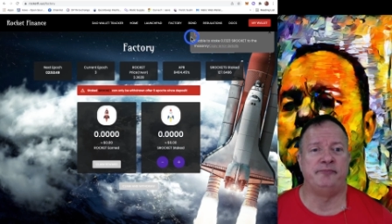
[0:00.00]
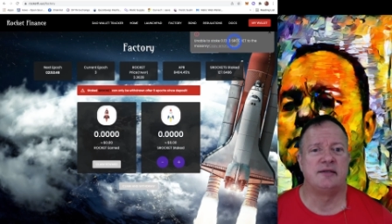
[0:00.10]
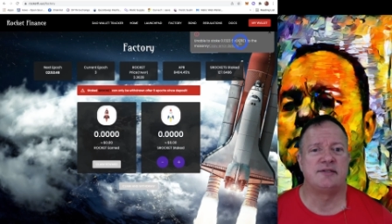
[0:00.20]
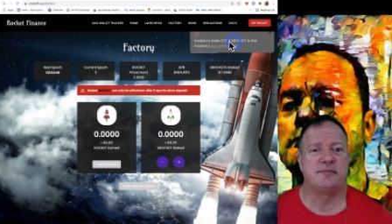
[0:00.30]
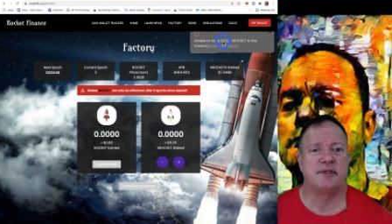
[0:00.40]

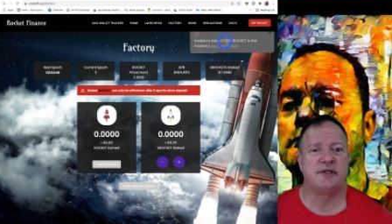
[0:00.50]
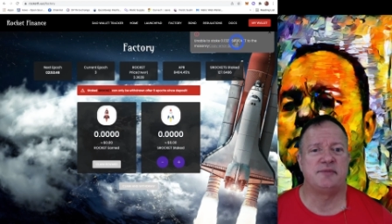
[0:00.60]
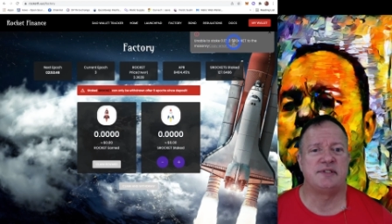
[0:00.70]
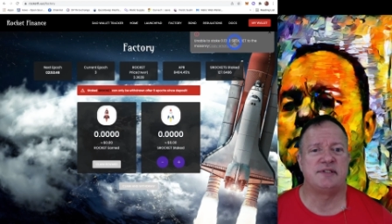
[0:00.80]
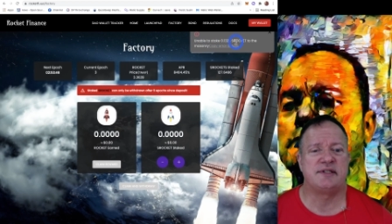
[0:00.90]

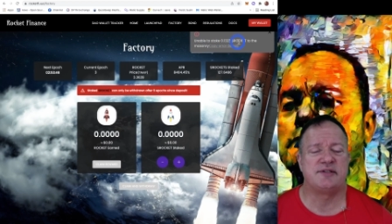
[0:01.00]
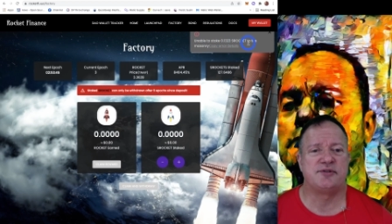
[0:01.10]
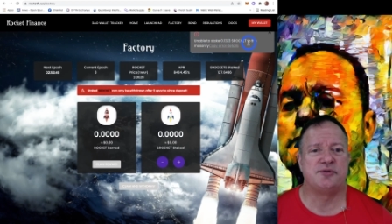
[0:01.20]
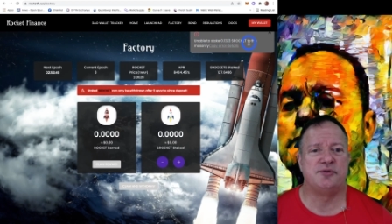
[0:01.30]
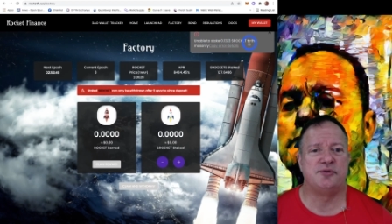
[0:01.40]
Sometimes this has
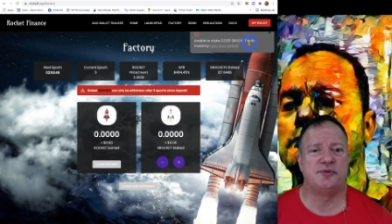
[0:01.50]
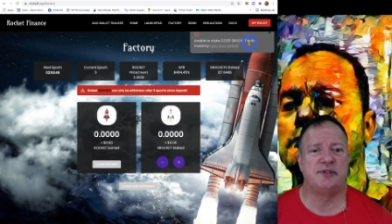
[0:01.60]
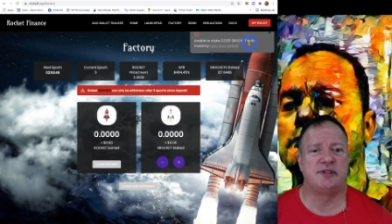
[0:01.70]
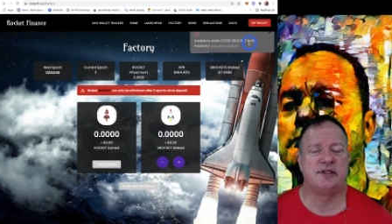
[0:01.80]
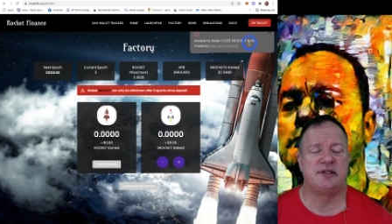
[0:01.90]
to do
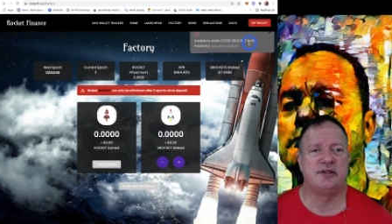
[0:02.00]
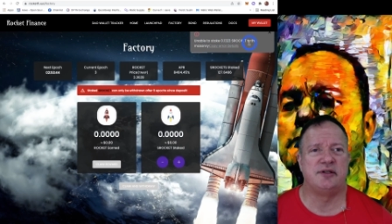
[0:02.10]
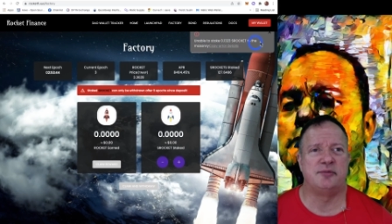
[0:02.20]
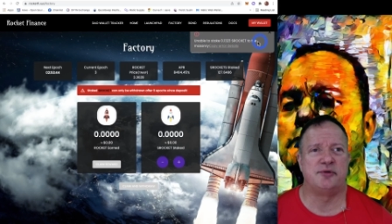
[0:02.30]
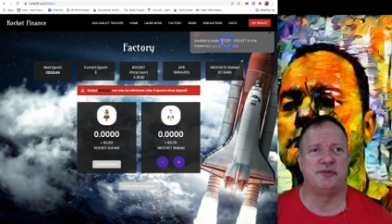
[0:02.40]
with the
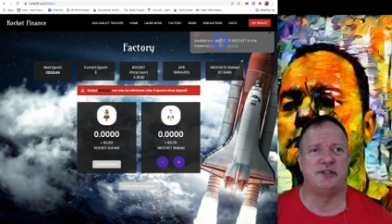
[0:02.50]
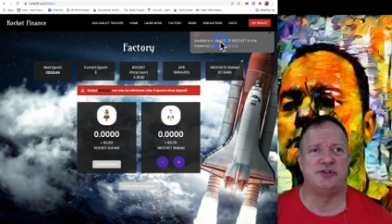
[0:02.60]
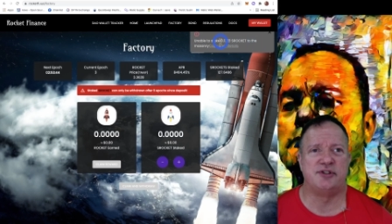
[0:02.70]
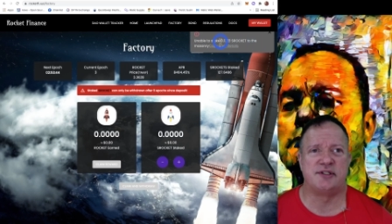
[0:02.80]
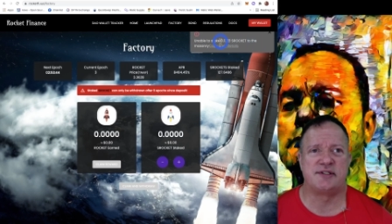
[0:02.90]
number of
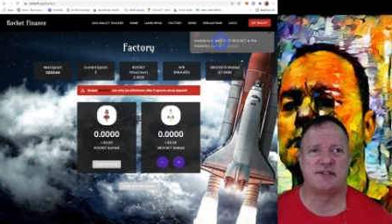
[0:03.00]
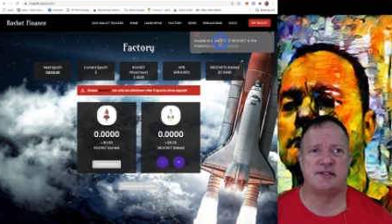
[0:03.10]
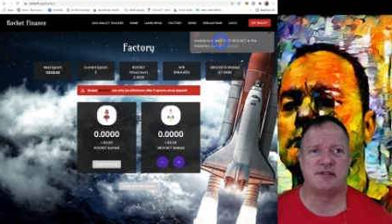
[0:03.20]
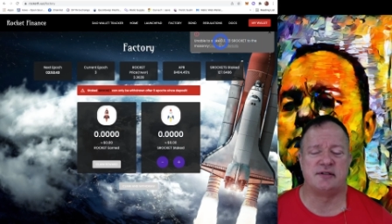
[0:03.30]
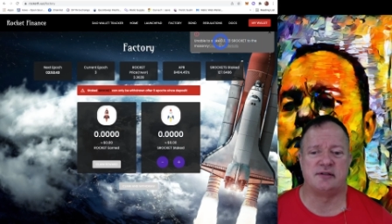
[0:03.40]
digits
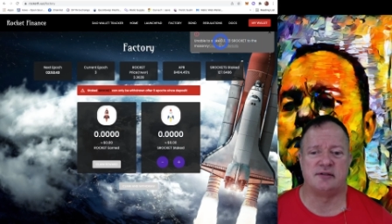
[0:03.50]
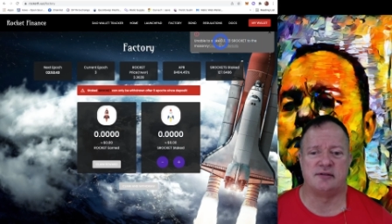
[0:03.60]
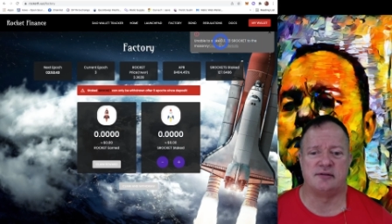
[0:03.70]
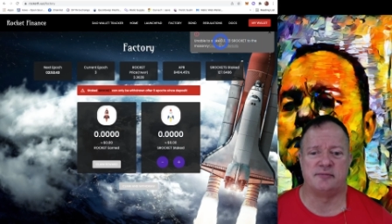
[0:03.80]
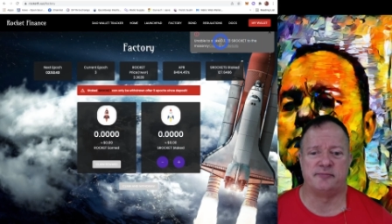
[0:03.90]
and
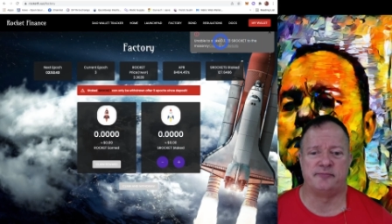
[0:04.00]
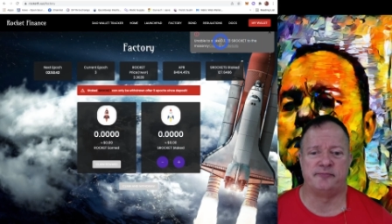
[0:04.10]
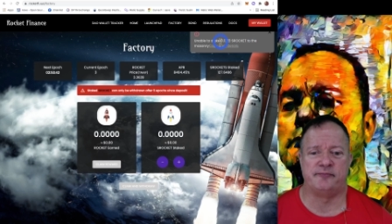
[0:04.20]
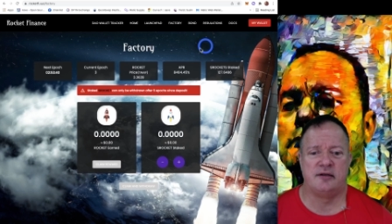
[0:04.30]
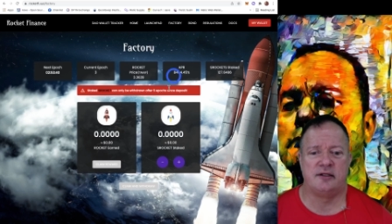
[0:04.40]

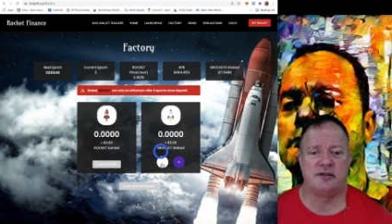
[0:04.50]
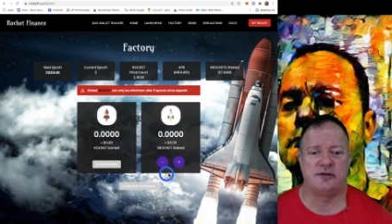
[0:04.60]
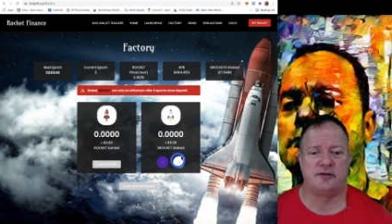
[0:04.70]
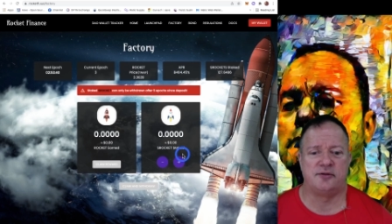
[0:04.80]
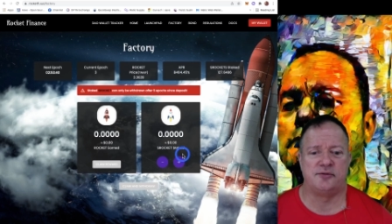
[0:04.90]
that
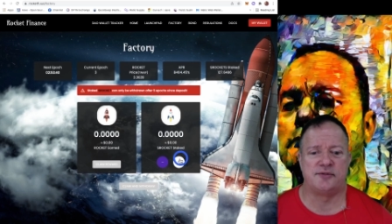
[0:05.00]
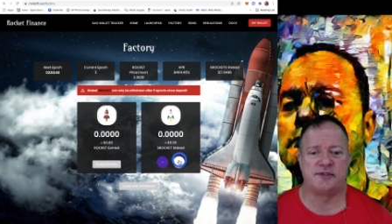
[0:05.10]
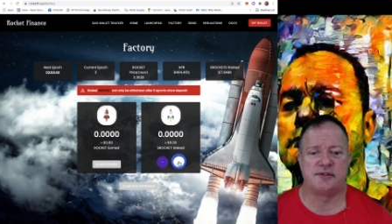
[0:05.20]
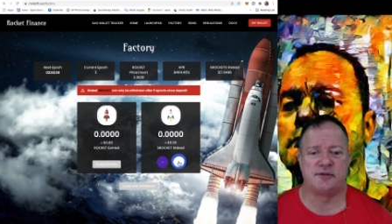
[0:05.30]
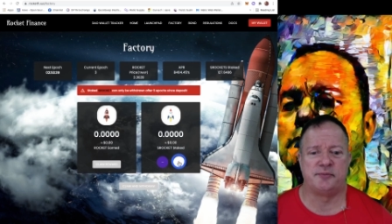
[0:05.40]
are used
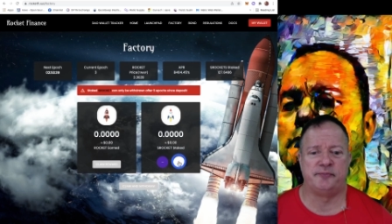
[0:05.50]
here.